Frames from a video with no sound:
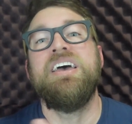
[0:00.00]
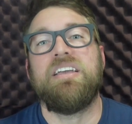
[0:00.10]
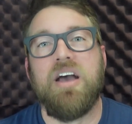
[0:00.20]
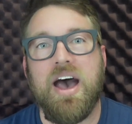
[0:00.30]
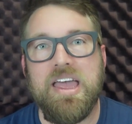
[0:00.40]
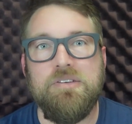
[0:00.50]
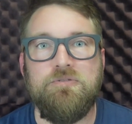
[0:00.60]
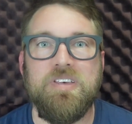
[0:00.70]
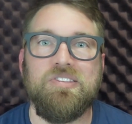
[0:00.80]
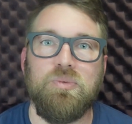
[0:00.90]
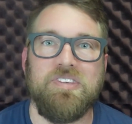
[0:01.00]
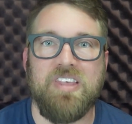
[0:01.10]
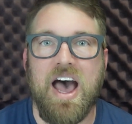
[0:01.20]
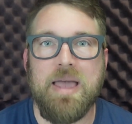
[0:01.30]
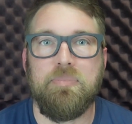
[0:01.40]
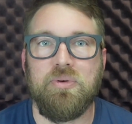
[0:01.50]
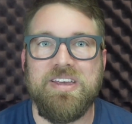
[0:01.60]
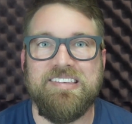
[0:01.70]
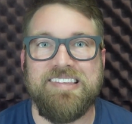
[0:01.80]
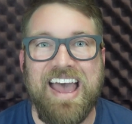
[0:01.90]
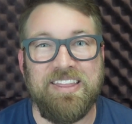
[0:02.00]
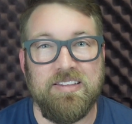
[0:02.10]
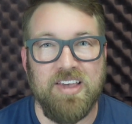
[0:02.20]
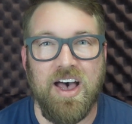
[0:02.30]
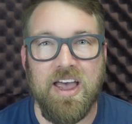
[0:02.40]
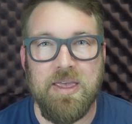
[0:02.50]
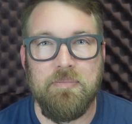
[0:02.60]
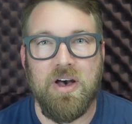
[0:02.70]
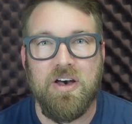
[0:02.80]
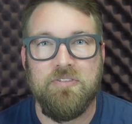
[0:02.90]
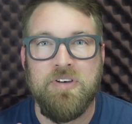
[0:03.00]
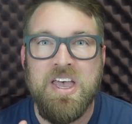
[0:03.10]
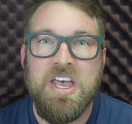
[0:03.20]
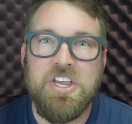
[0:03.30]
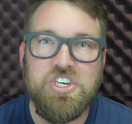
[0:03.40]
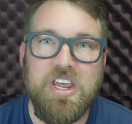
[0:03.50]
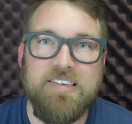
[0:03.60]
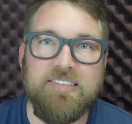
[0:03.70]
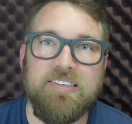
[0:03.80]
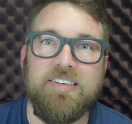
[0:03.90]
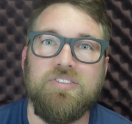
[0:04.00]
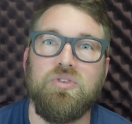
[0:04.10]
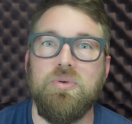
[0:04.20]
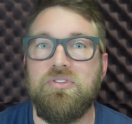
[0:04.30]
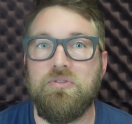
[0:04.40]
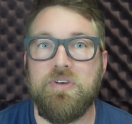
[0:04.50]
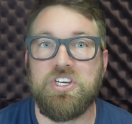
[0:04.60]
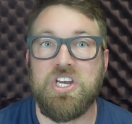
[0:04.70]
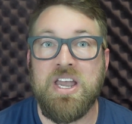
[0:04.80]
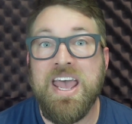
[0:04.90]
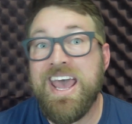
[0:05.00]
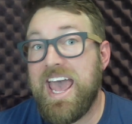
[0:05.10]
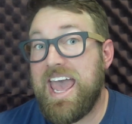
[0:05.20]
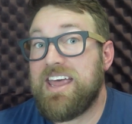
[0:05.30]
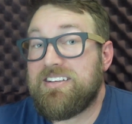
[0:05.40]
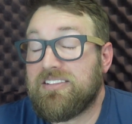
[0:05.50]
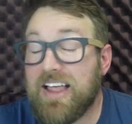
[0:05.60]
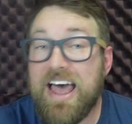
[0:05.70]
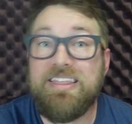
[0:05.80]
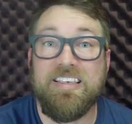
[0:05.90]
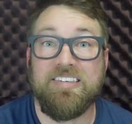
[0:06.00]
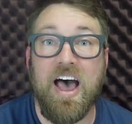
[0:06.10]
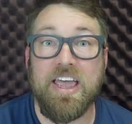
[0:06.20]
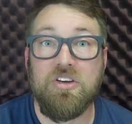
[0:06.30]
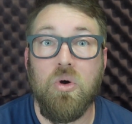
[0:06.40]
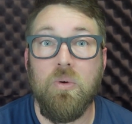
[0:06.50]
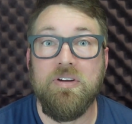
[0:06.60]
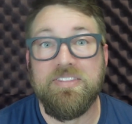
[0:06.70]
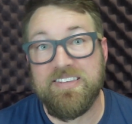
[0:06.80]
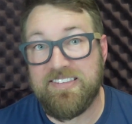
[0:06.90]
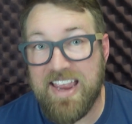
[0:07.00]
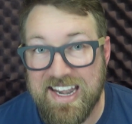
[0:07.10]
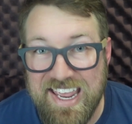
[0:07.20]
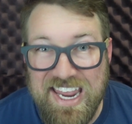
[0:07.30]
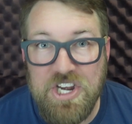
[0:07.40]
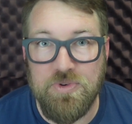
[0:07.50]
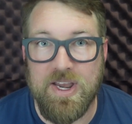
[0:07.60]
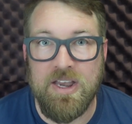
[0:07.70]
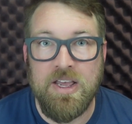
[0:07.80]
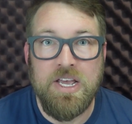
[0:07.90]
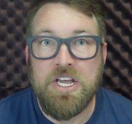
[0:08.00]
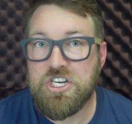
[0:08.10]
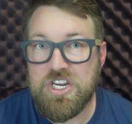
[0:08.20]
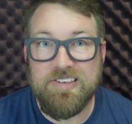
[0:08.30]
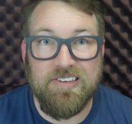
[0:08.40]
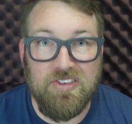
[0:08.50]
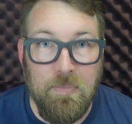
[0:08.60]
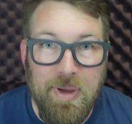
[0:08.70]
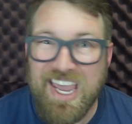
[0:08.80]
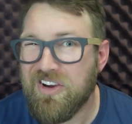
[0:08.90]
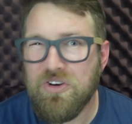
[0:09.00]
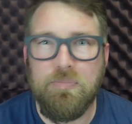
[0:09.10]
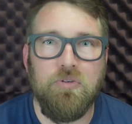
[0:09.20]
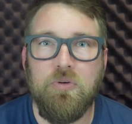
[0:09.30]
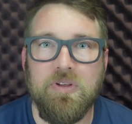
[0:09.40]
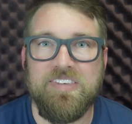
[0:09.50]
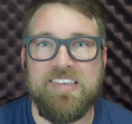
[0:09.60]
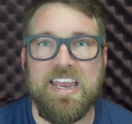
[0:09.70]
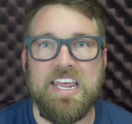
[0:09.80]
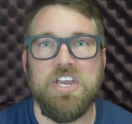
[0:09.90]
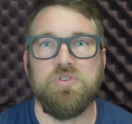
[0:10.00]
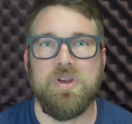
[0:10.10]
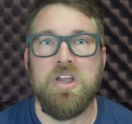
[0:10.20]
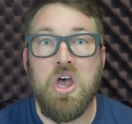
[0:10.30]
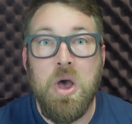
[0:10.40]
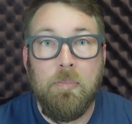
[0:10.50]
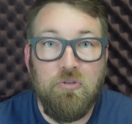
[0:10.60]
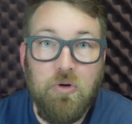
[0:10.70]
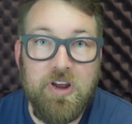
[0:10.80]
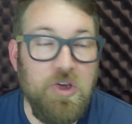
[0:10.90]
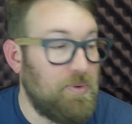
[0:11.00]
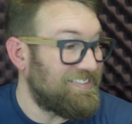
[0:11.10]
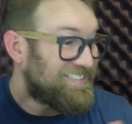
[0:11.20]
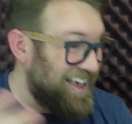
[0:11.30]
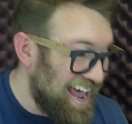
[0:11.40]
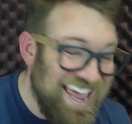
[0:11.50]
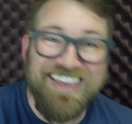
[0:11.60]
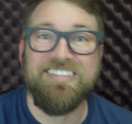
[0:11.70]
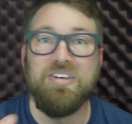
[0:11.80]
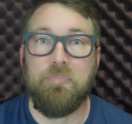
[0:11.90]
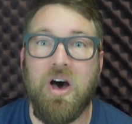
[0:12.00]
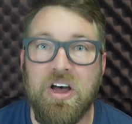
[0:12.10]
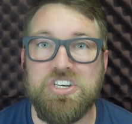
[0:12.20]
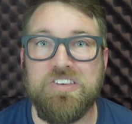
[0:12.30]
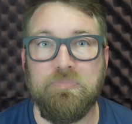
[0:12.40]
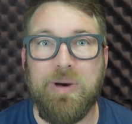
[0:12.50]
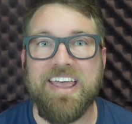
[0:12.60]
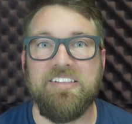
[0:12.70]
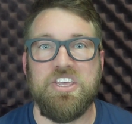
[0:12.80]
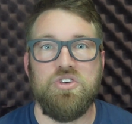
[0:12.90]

Caiaphas was the high priest at the time of Jesus's crucifixion and led this high court, the Sanhedrin. Jesus appeared before the Sanhedrin before he was taken to Pontius Pilate.